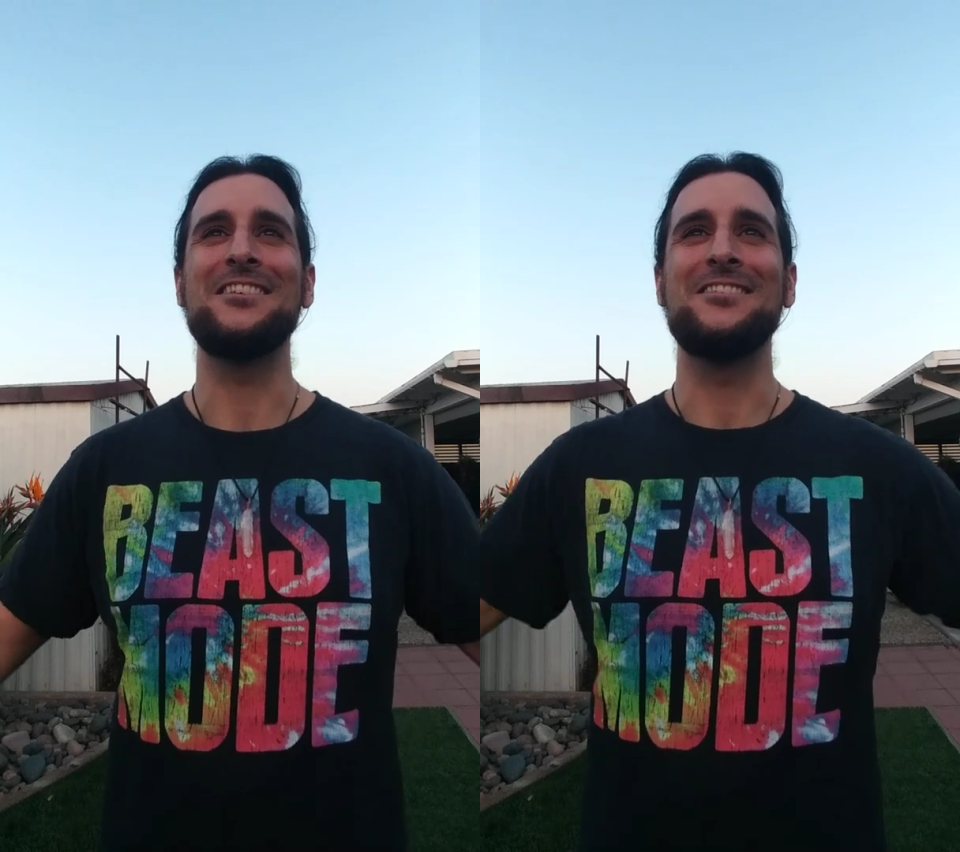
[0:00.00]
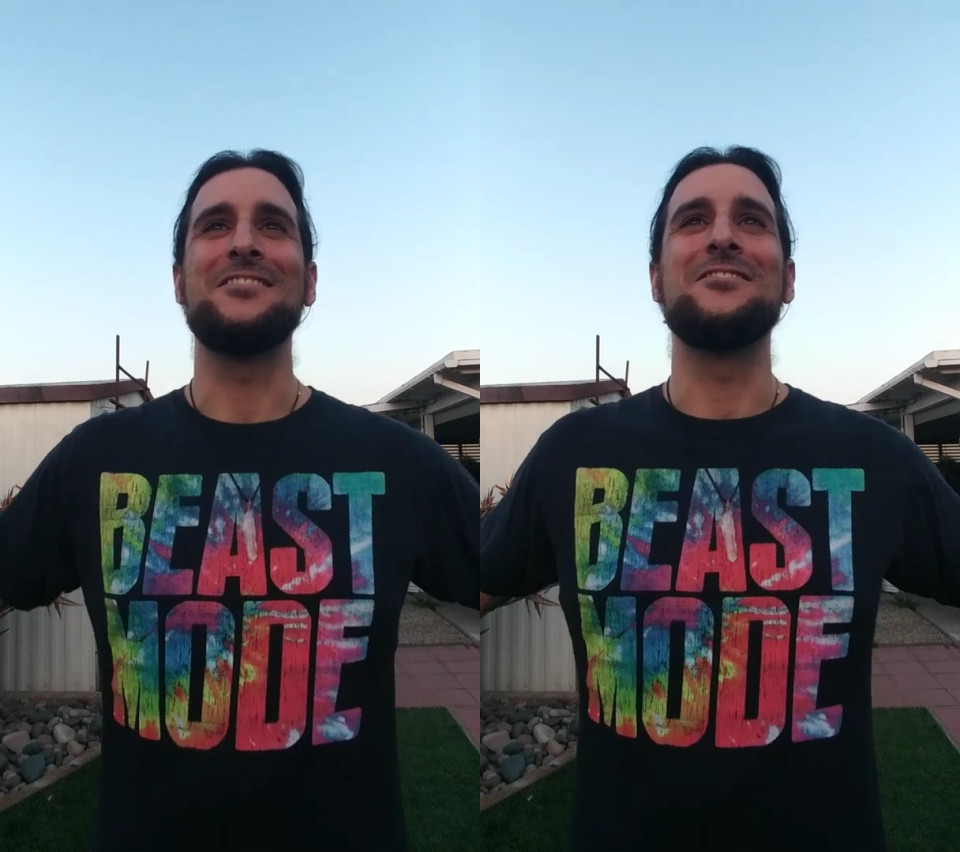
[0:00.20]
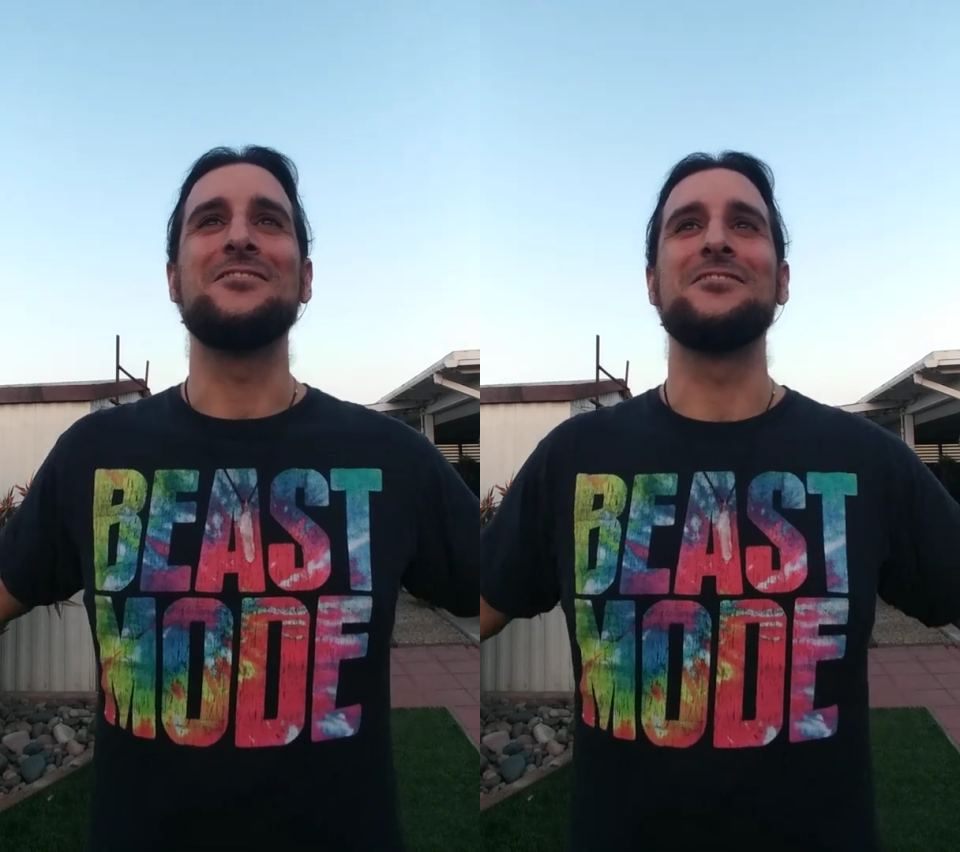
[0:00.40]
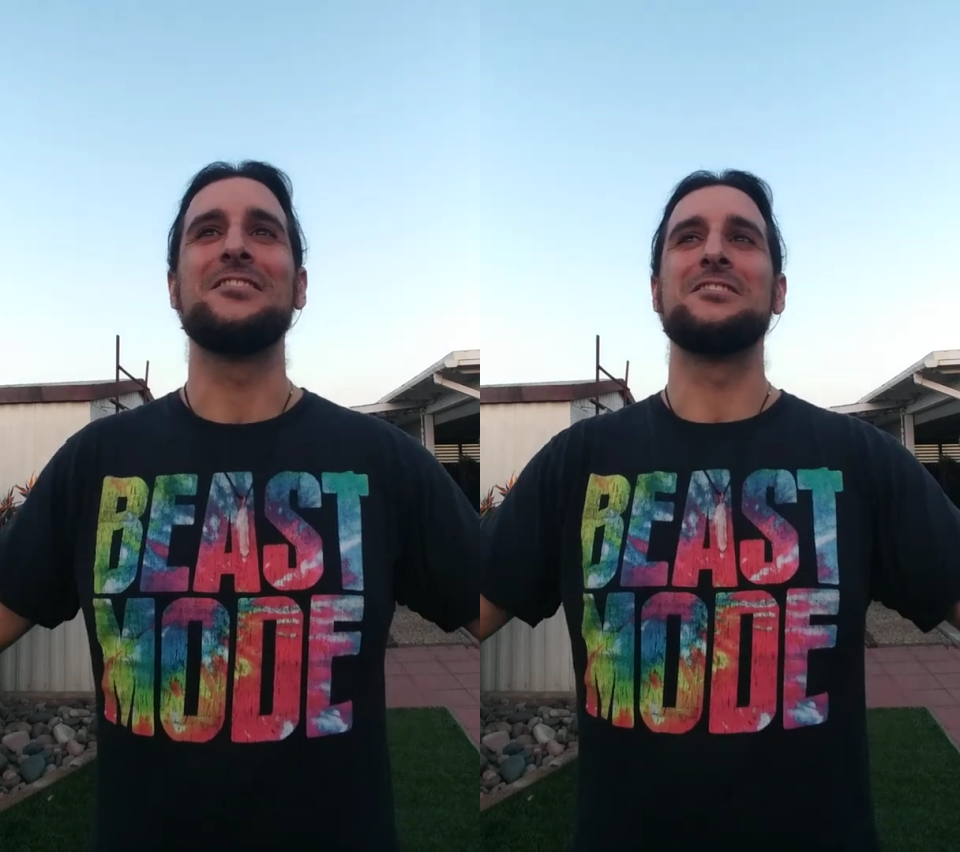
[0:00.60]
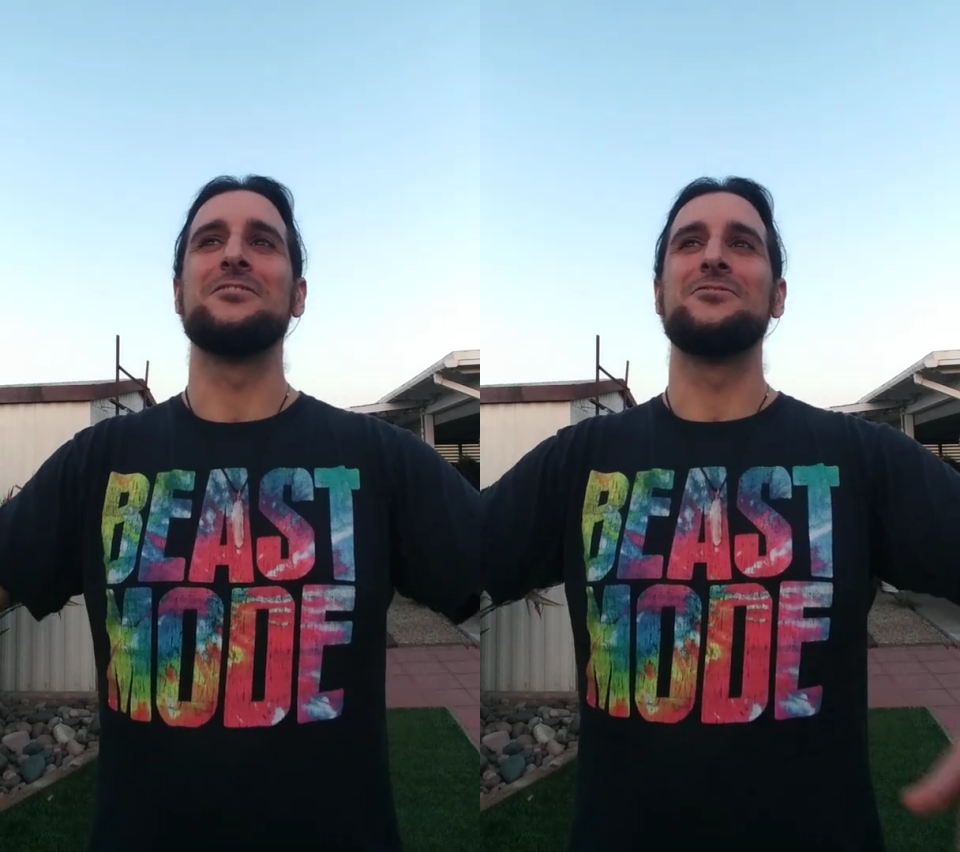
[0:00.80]
could
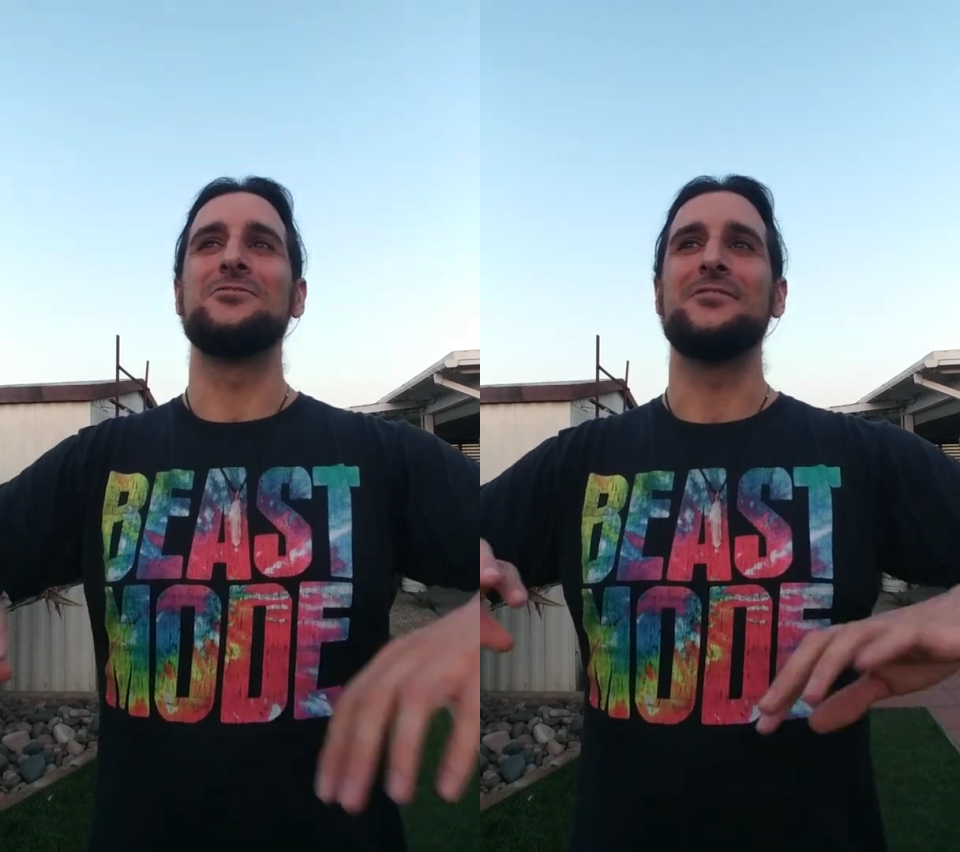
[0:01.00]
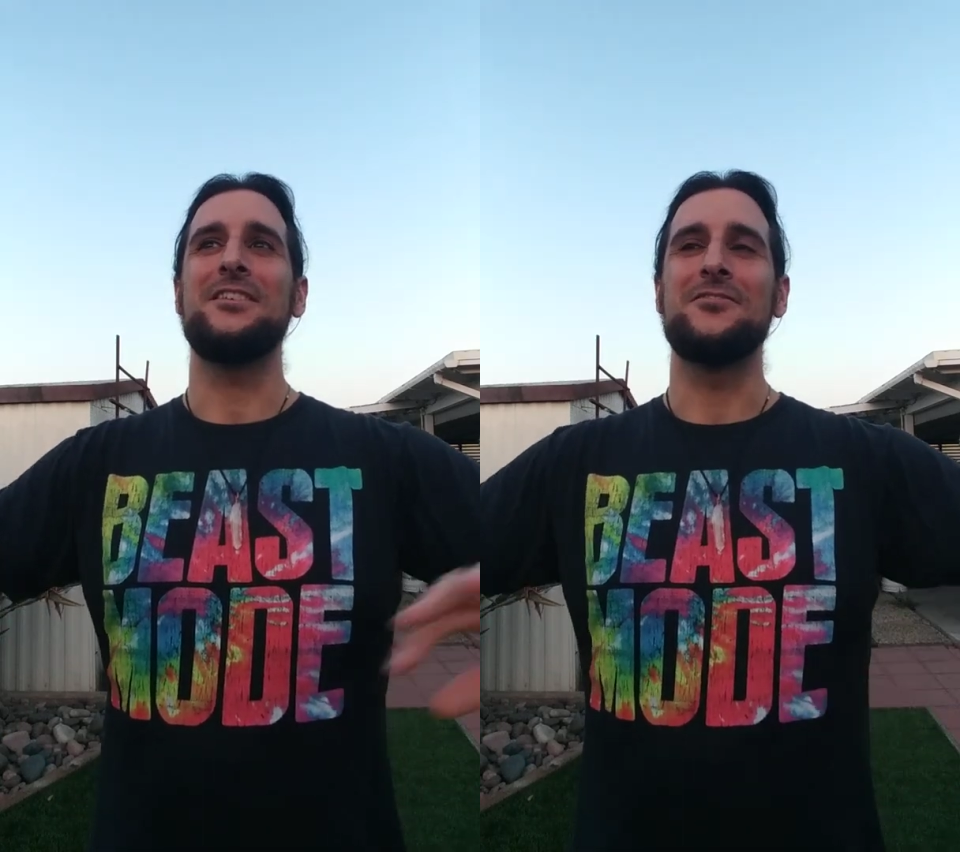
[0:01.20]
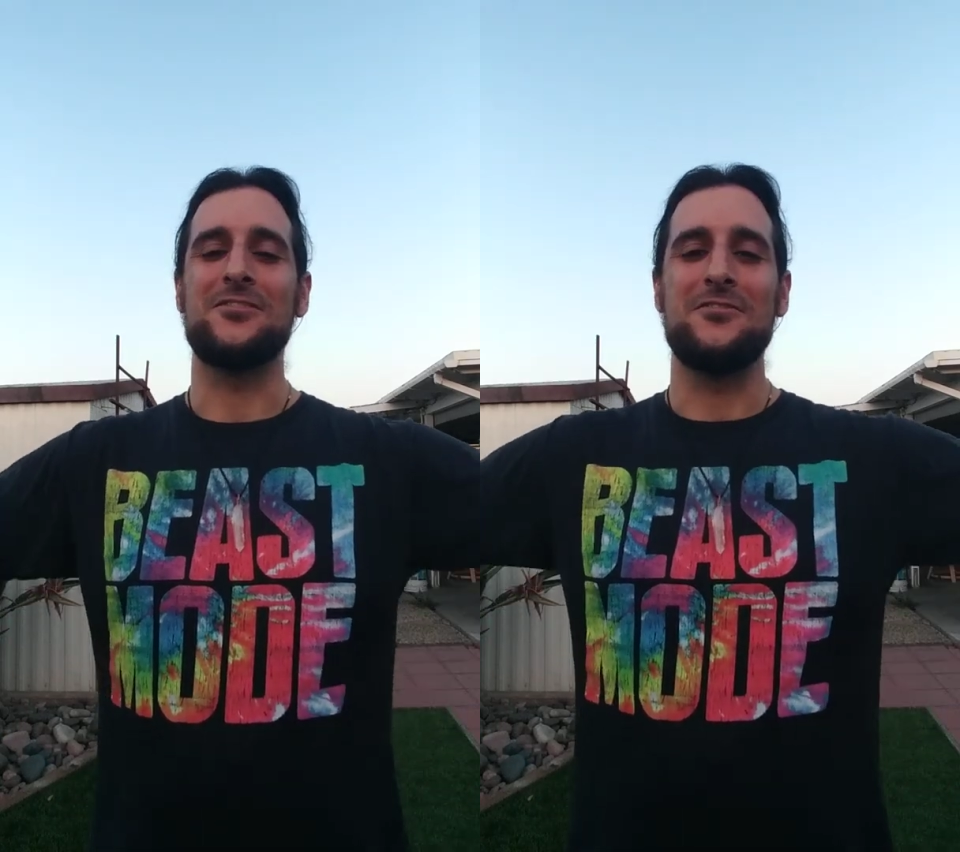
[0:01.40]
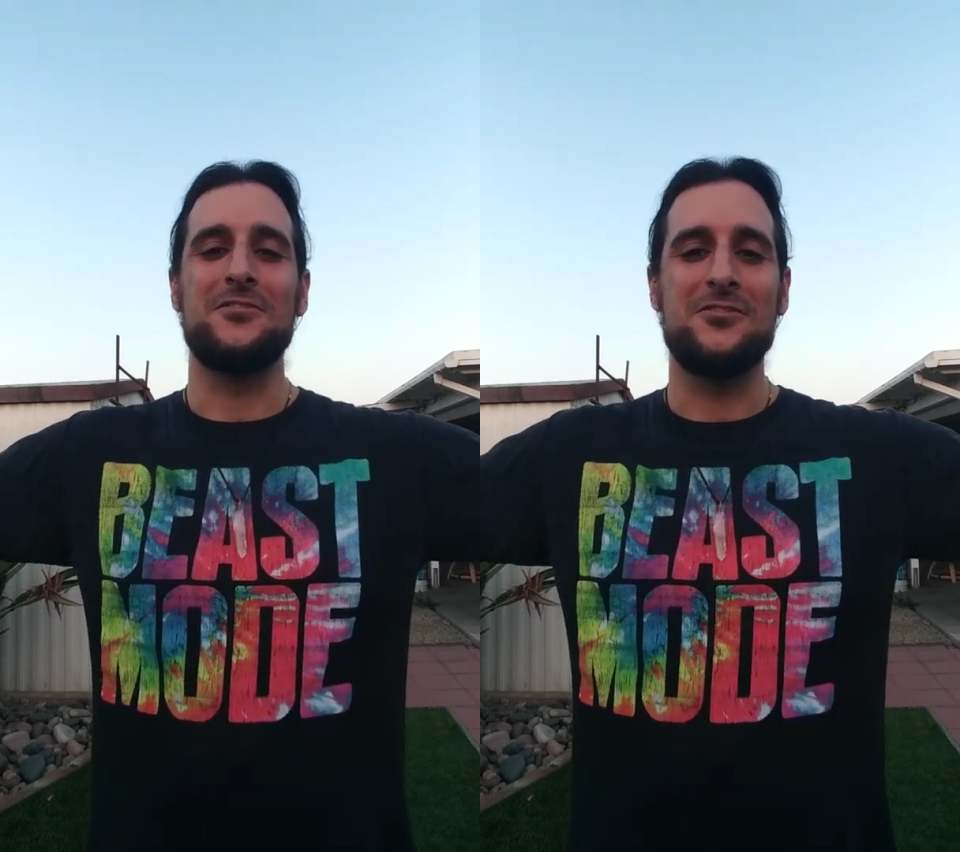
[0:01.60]
do anything,